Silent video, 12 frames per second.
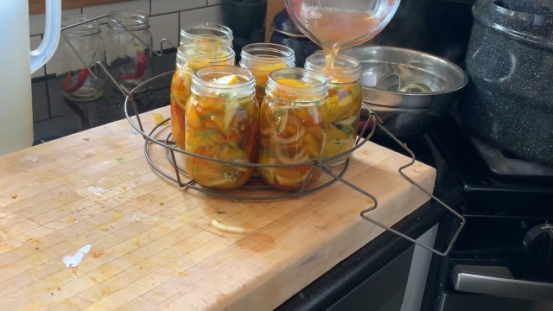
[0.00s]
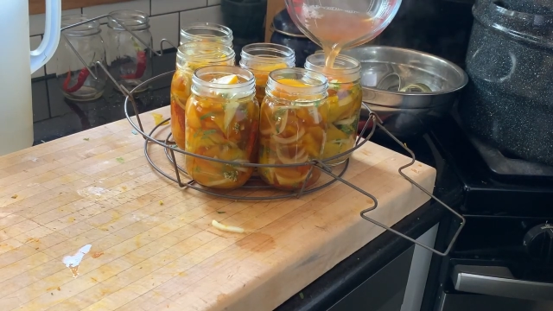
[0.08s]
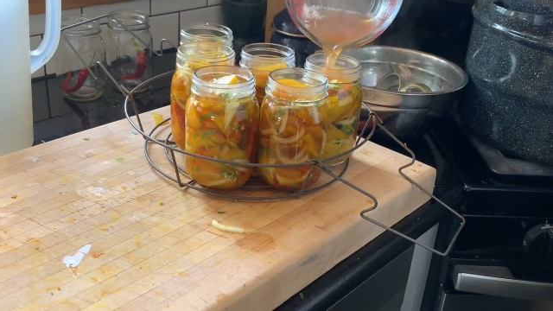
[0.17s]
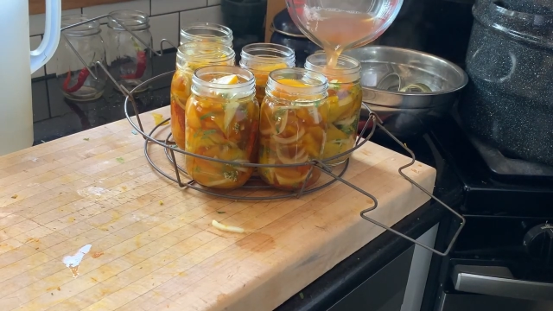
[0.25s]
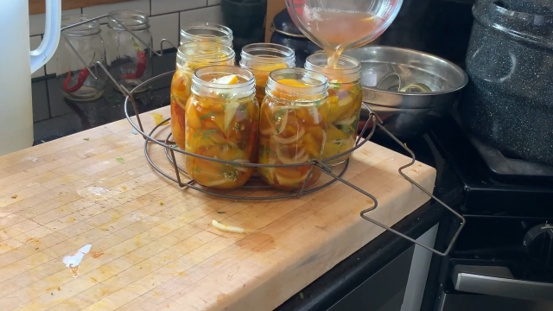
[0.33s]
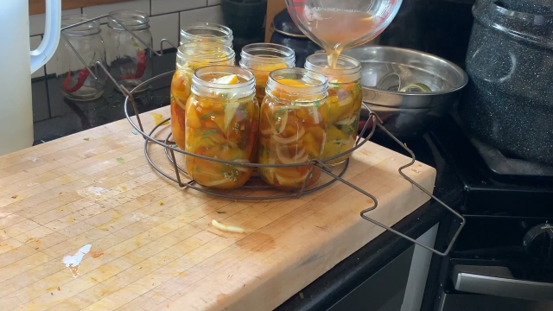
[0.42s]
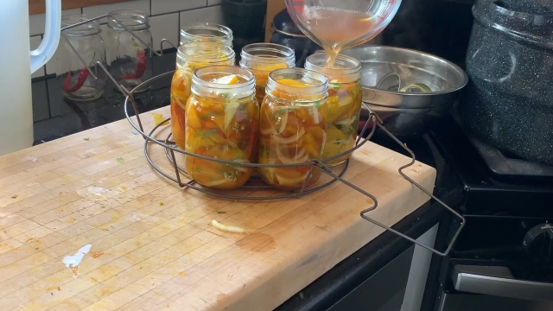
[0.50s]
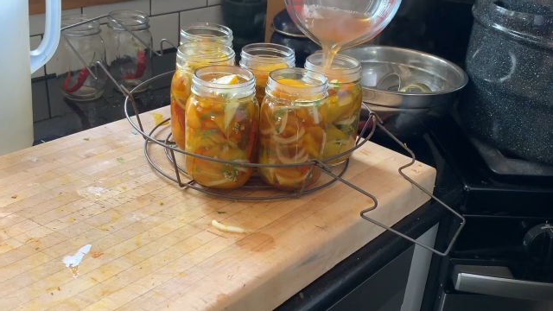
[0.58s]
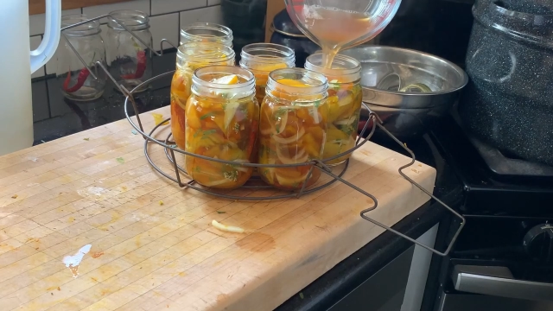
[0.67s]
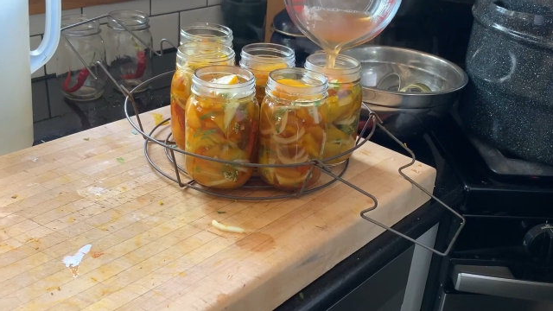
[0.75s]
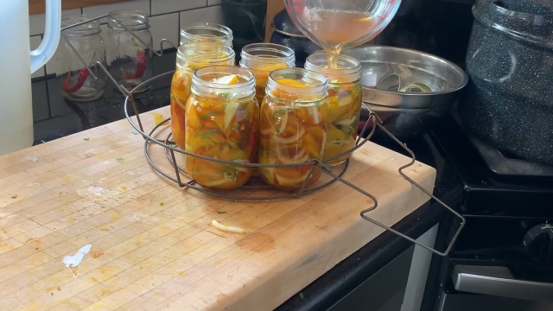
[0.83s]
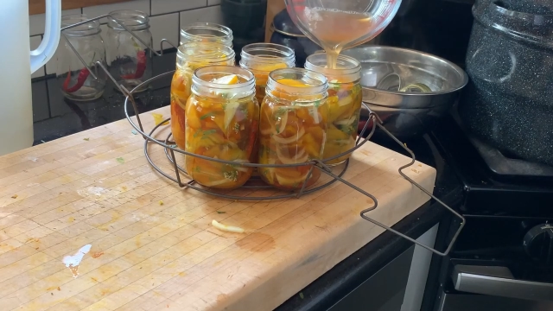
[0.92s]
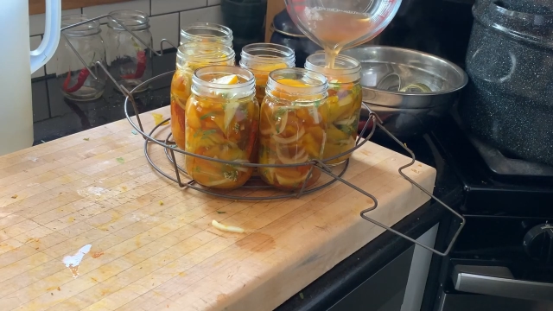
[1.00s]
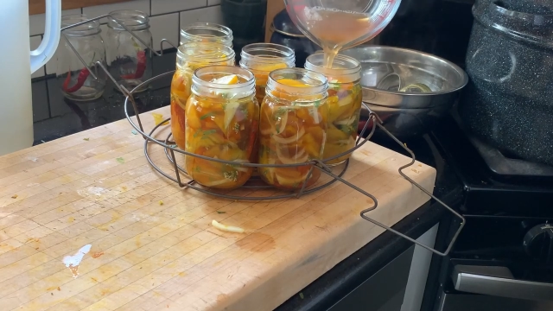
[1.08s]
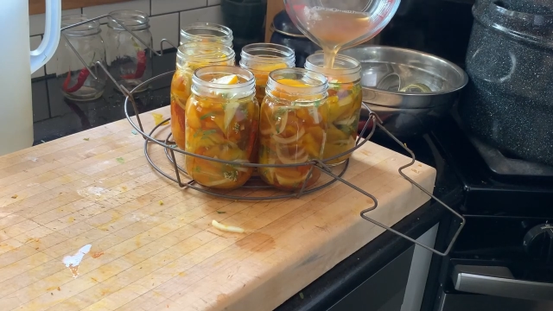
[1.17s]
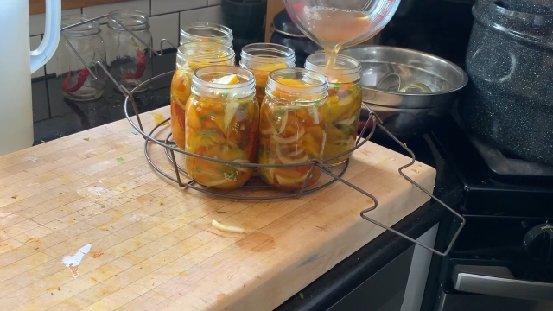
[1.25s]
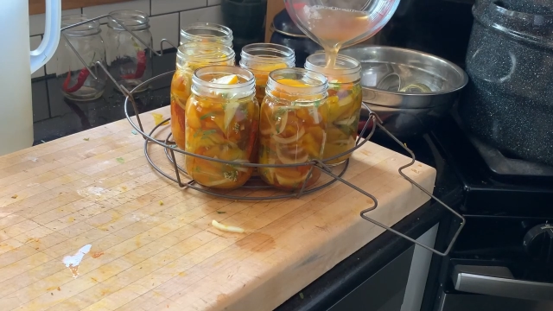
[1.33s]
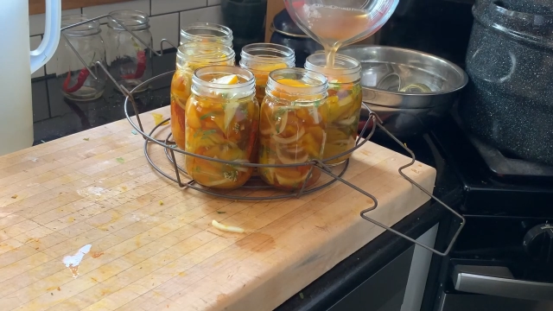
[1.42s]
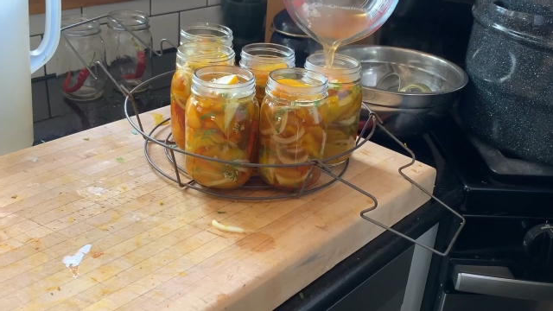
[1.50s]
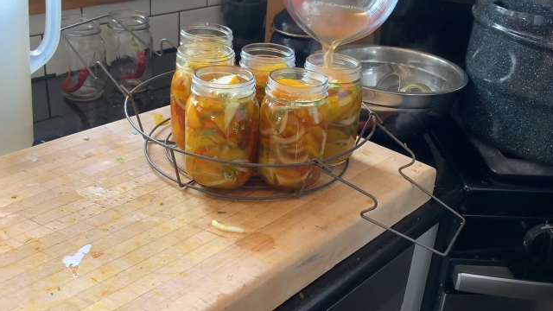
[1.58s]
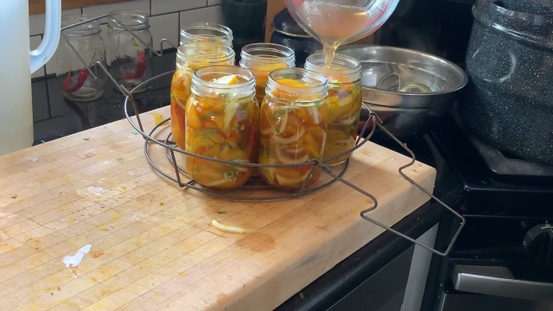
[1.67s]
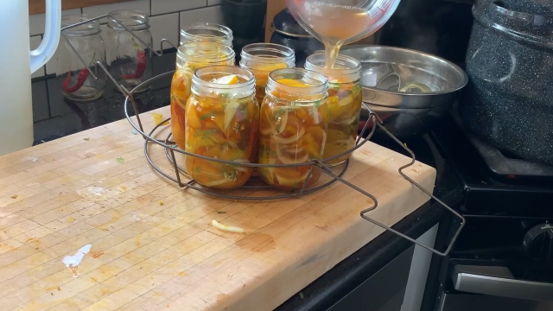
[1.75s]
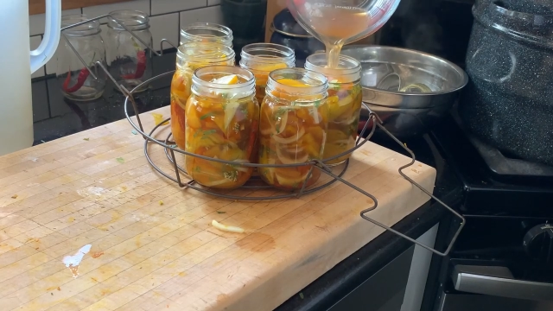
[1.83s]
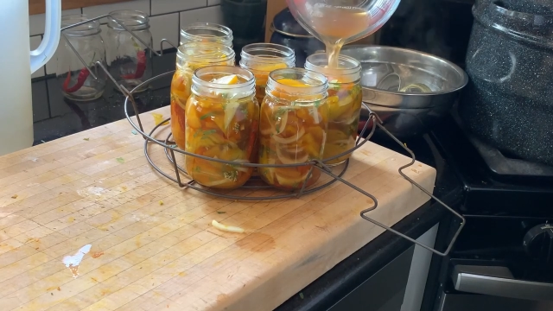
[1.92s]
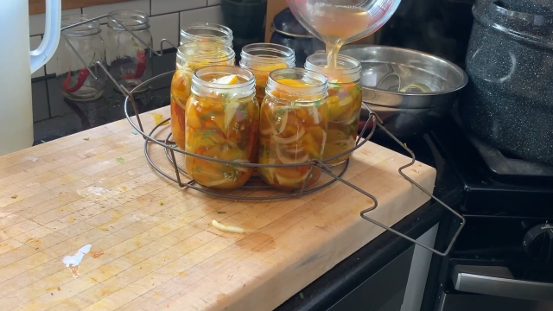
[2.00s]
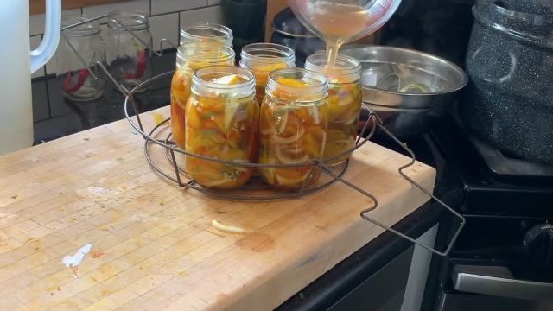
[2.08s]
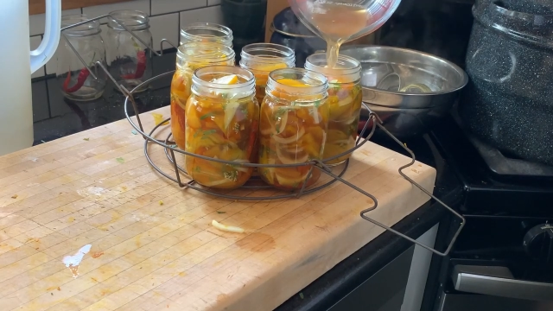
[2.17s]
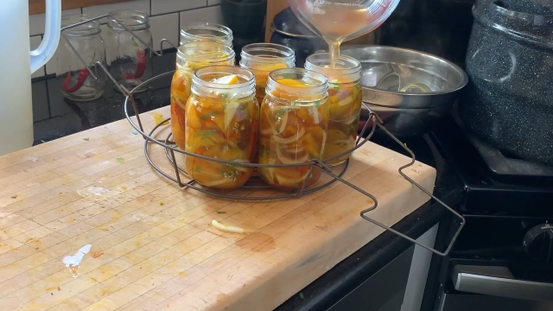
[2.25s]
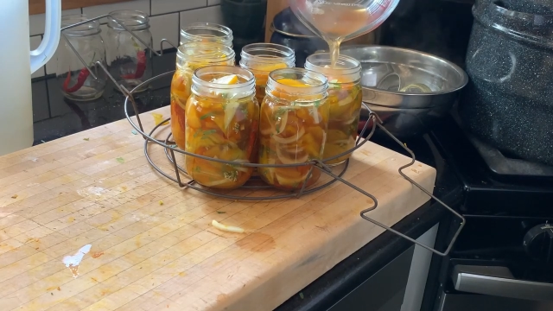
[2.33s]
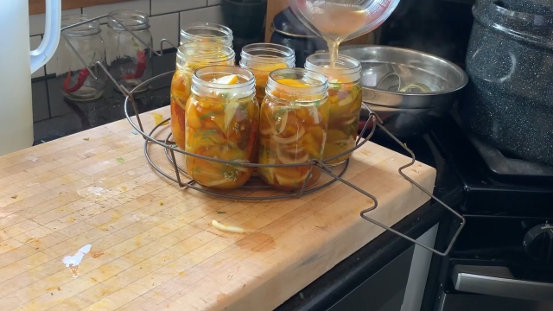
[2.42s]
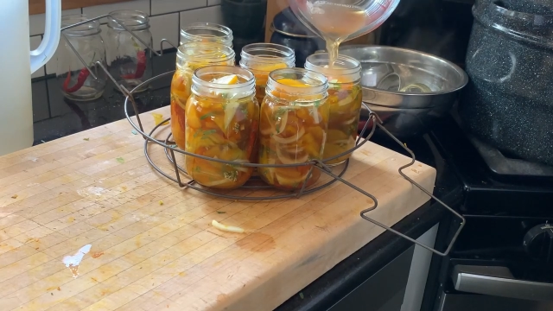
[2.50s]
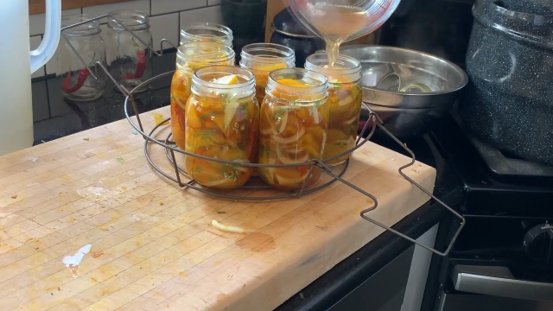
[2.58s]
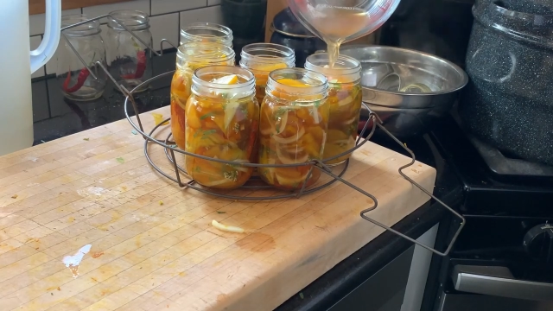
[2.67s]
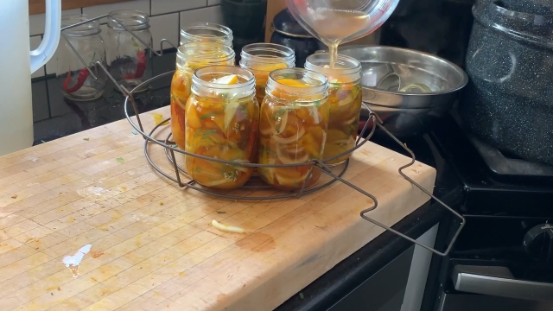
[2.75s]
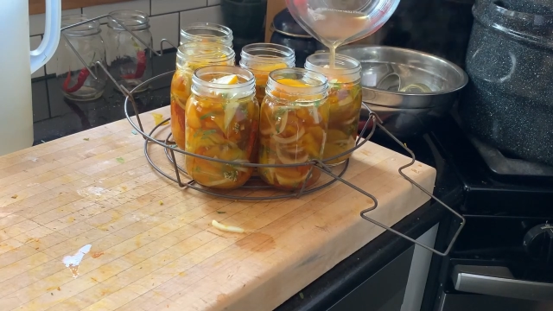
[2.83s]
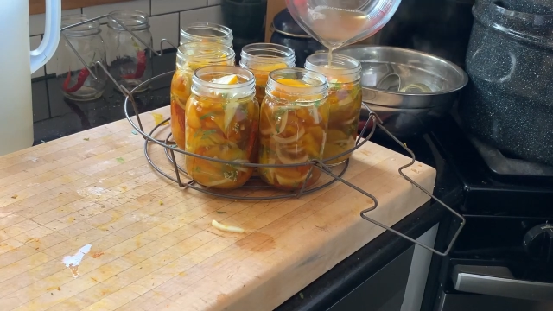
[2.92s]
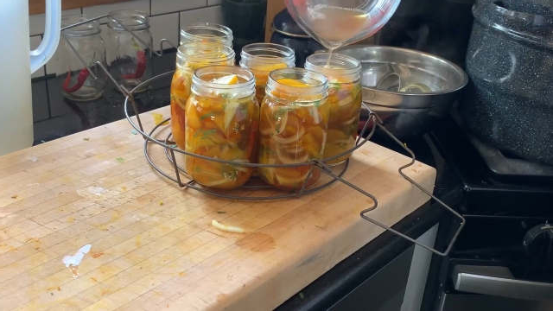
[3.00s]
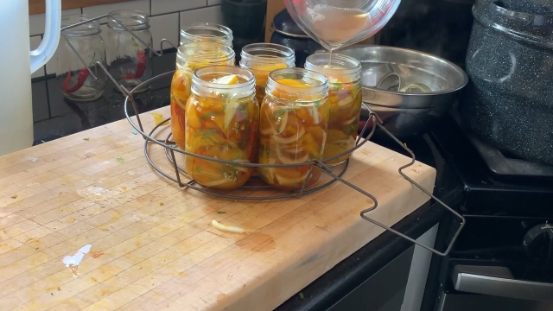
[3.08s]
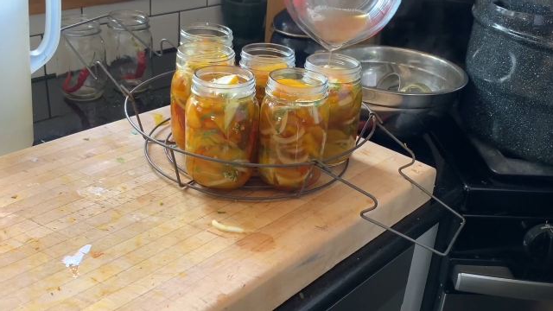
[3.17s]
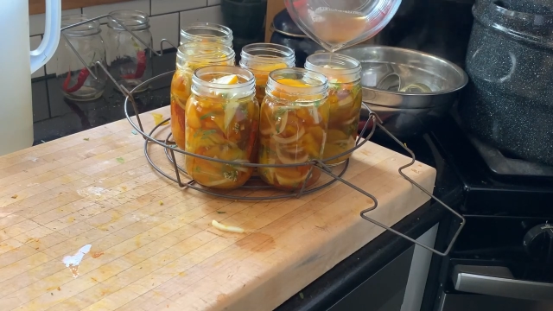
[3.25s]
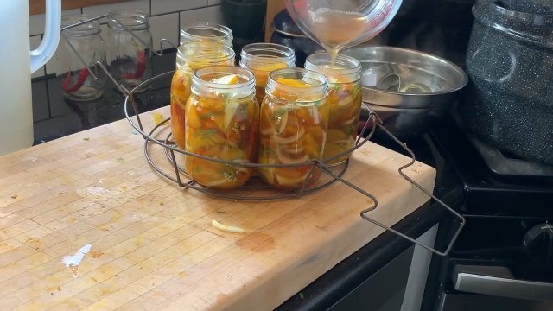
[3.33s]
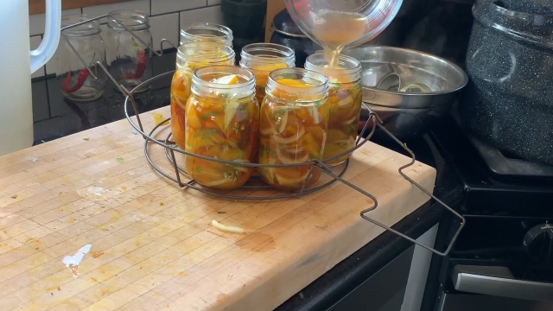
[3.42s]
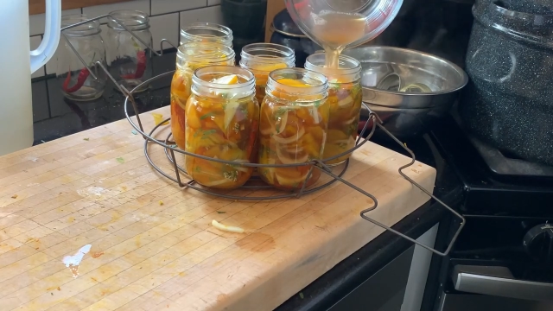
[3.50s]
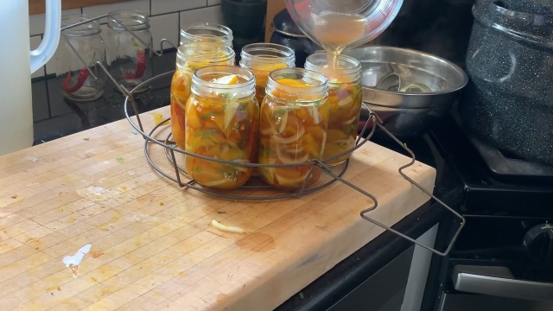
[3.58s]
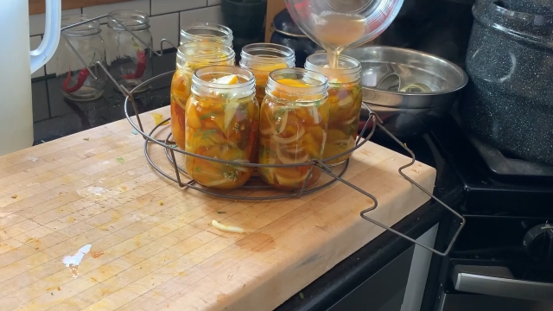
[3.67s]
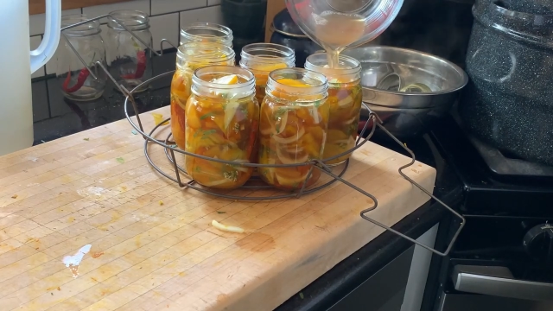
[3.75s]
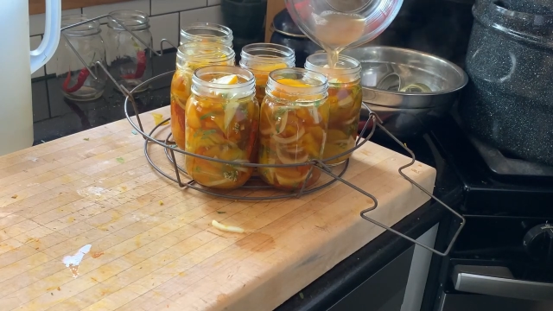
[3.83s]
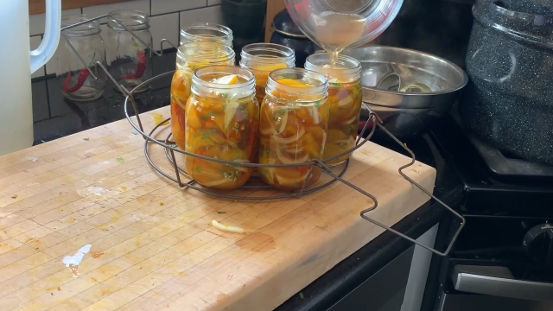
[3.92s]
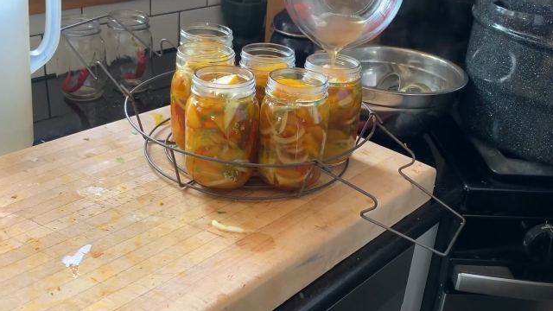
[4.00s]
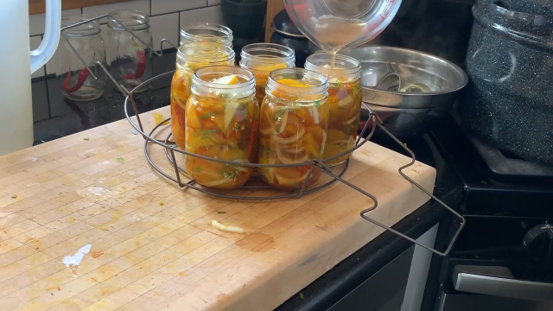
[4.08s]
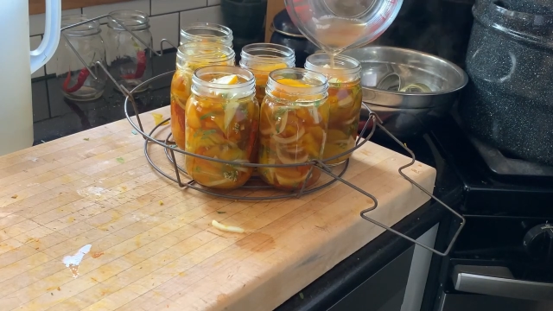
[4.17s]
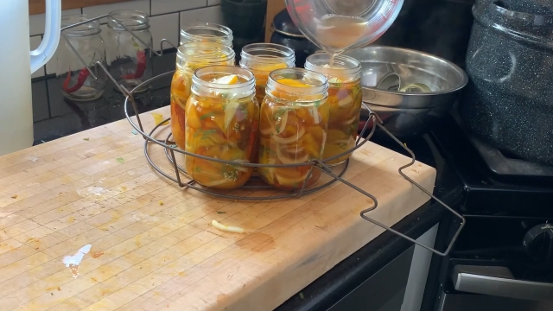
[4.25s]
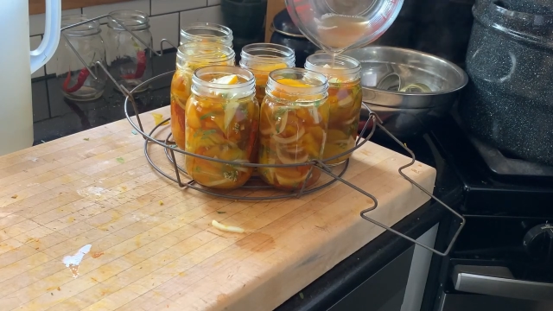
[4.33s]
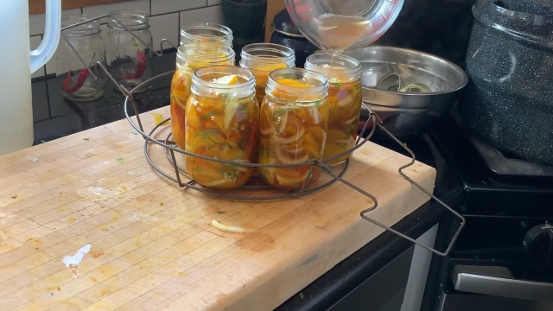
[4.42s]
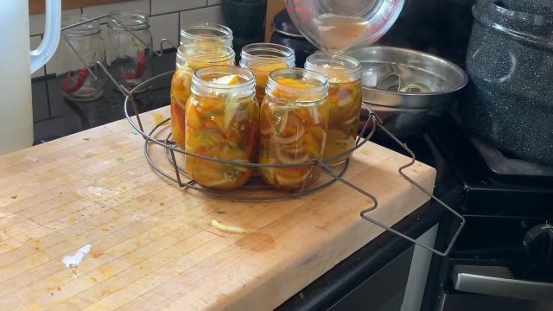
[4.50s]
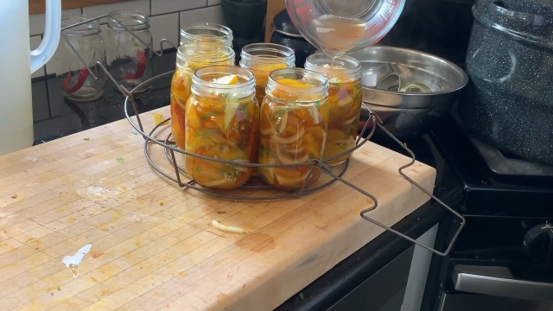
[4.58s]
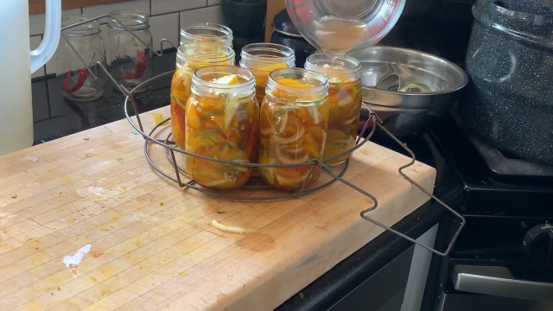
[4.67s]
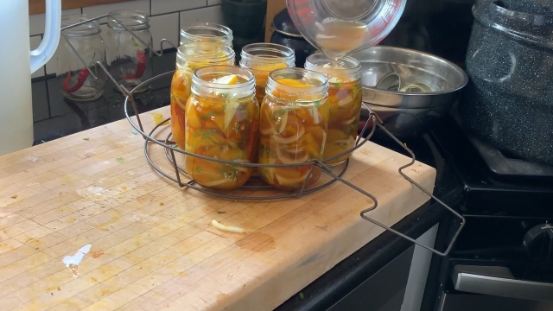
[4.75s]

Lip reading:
[unreadable: no face in view]